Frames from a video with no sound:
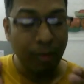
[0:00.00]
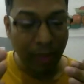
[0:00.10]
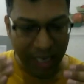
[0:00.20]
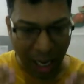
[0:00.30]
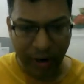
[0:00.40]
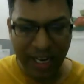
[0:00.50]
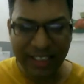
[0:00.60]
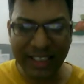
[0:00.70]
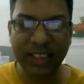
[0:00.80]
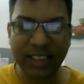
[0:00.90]
But
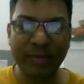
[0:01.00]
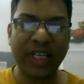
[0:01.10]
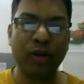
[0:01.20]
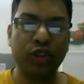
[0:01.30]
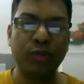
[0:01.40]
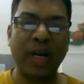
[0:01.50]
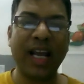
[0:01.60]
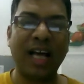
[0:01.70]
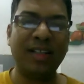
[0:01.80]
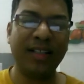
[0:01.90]
nowadays it is being used
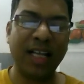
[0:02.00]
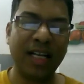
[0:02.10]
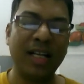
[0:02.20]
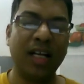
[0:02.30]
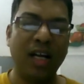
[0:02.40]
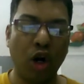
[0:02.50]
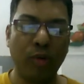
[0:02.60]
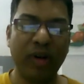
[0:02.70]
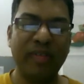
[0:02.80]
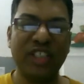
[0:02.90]
by other than
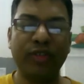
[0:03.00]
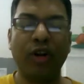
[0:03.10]
automotive industry,